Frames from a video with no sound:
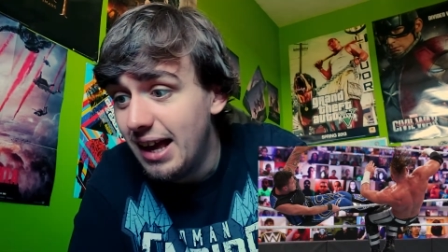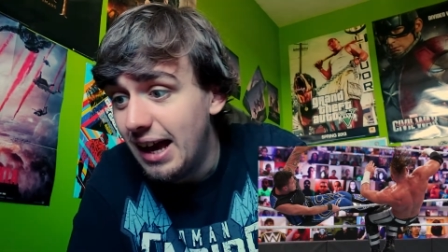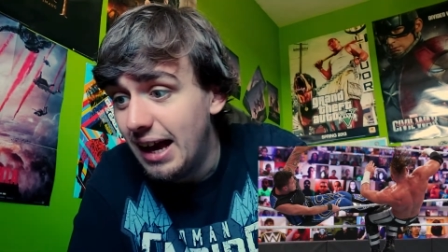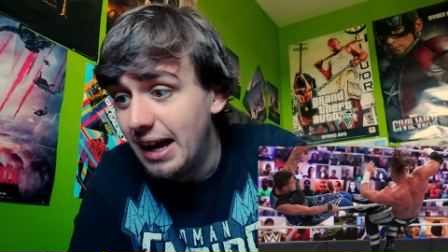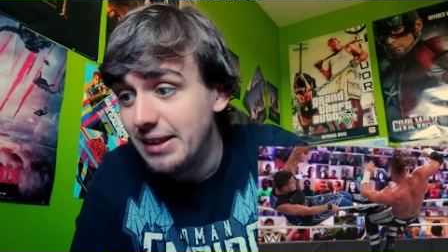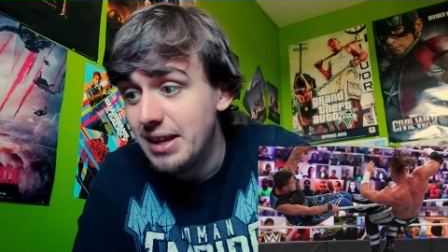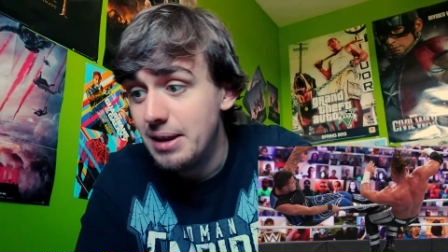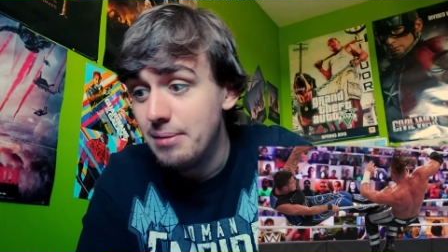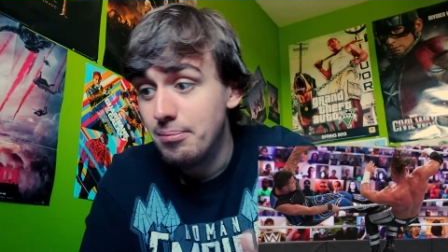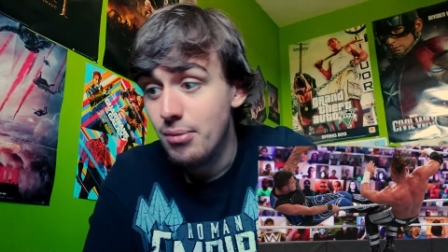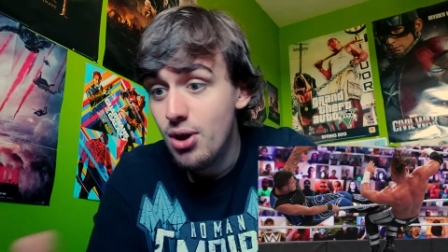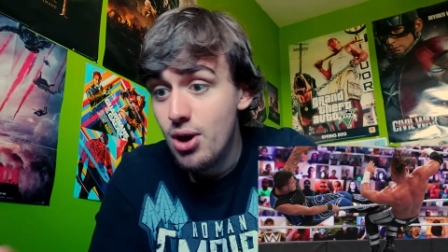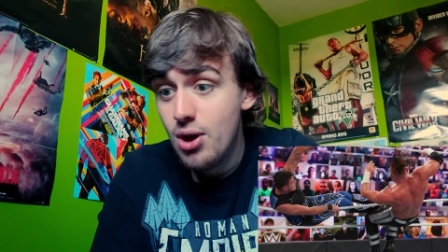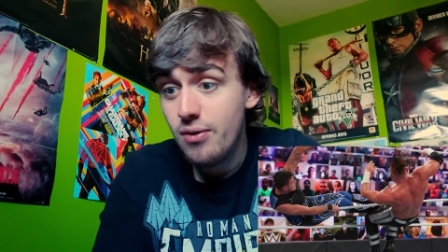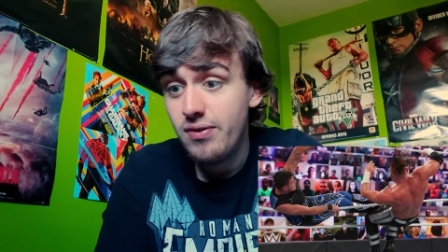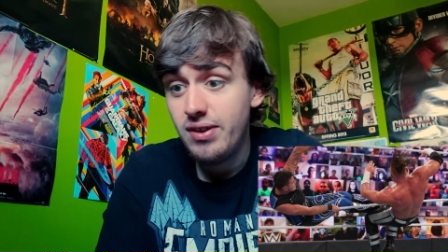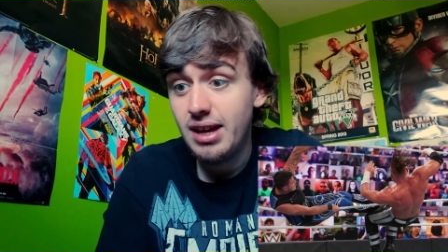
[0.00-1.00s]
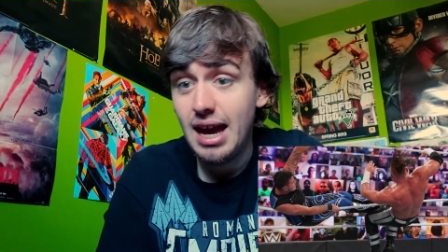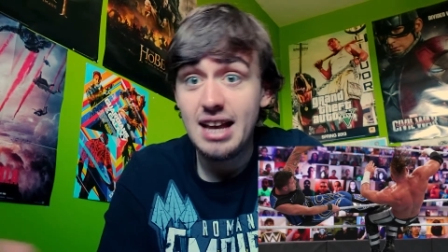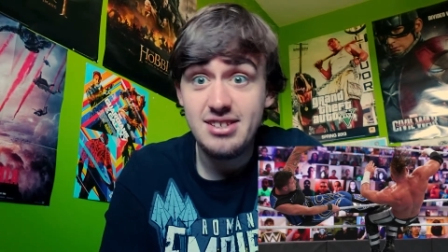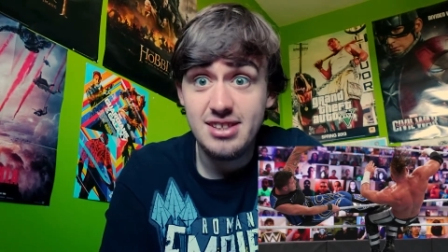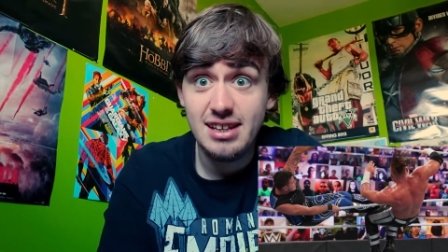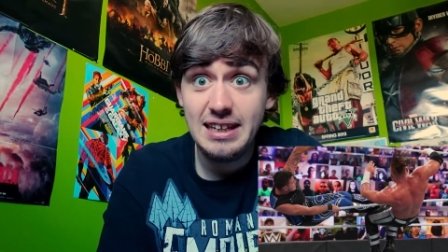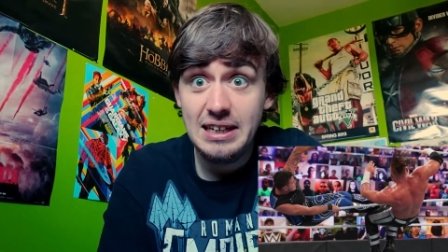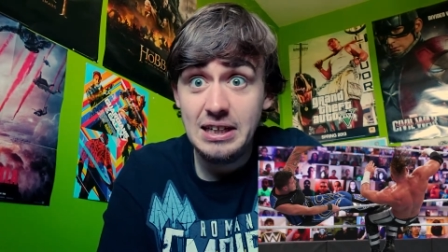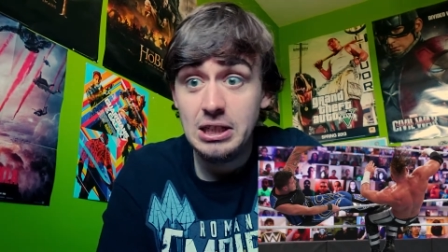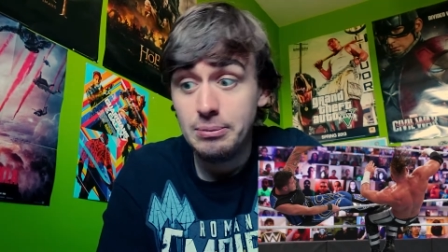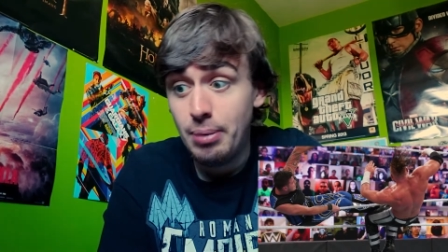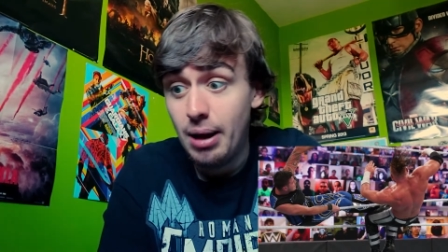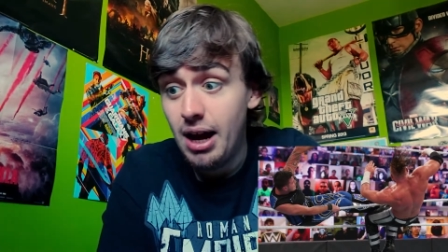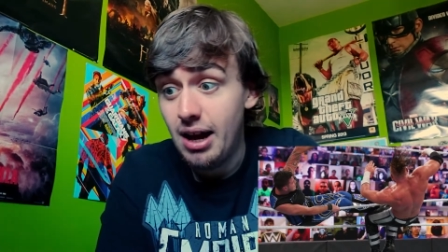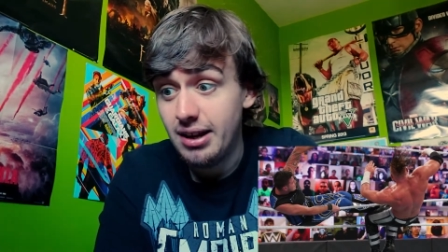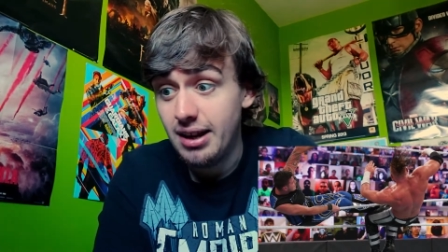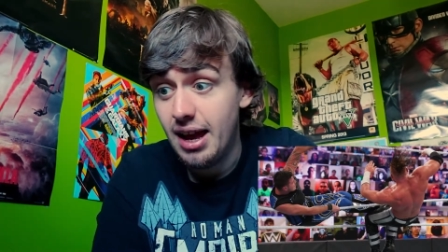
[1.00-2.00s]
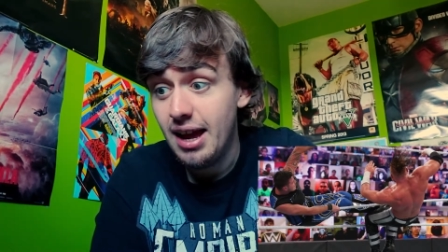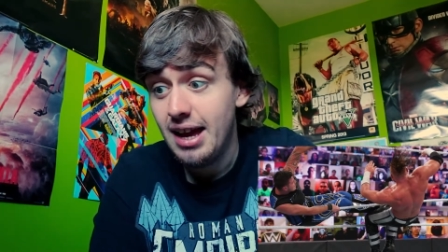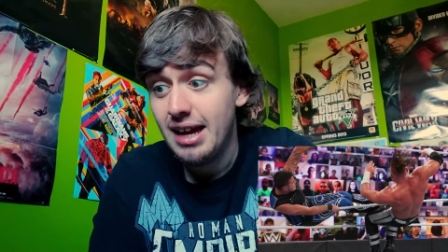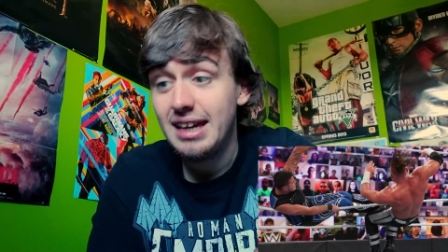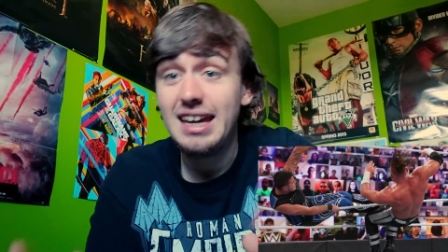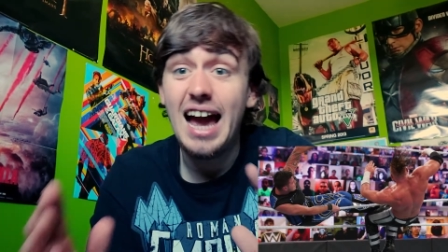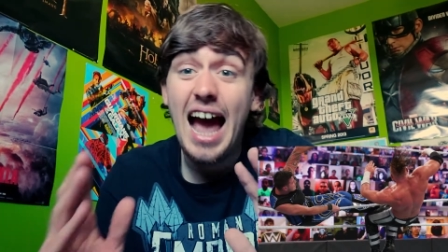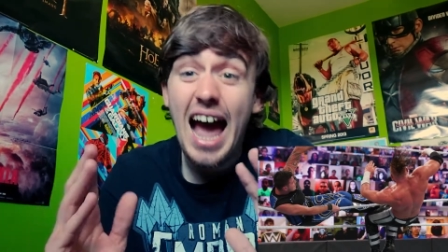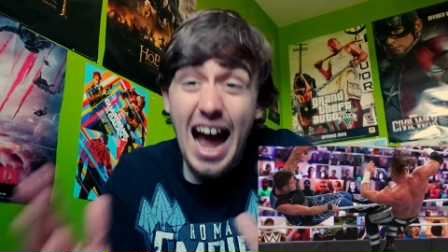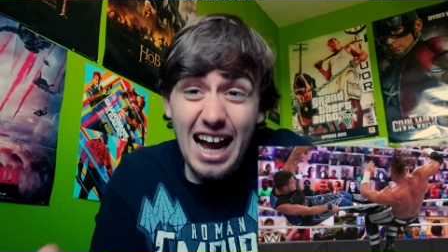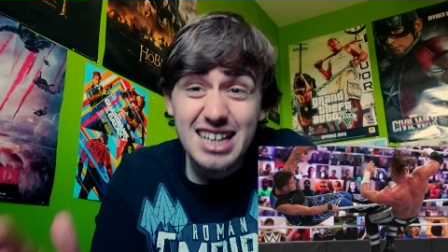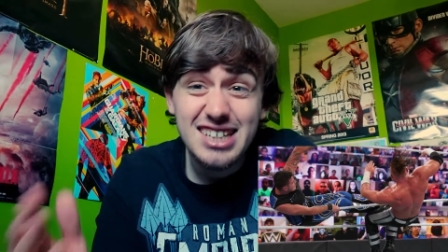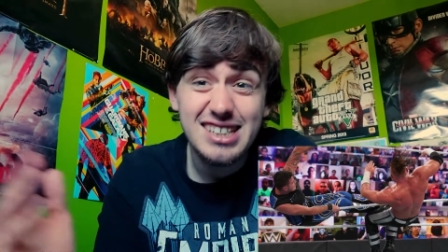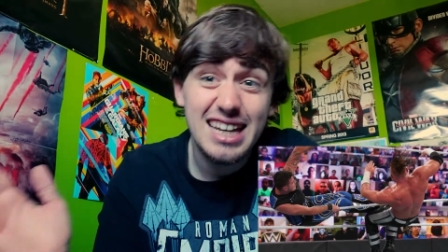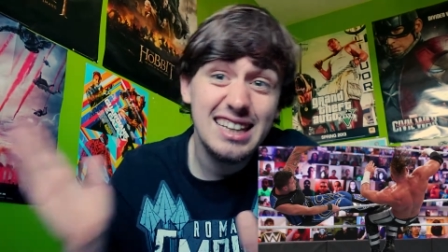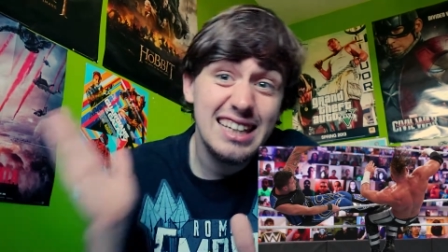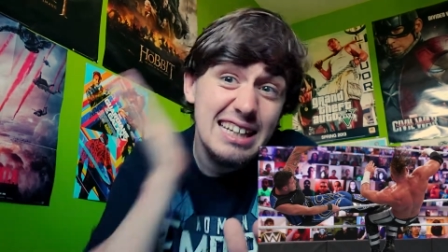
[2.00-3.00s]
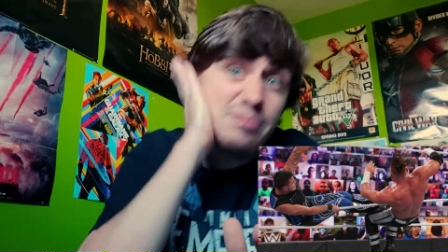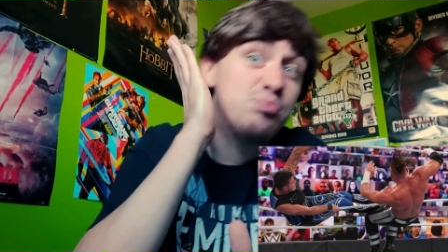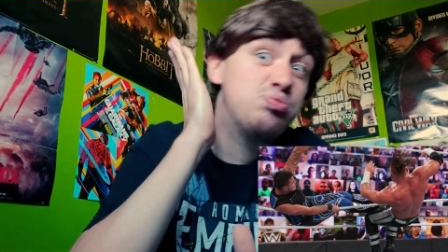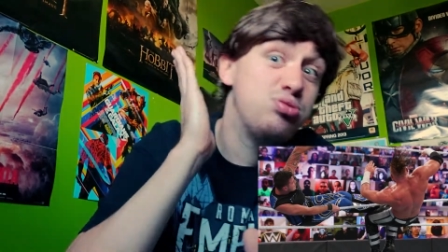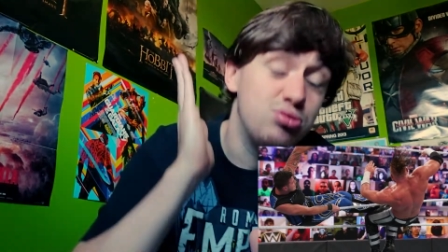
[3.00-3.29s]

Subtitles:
And then Murphy, as the legal partner, he accidentally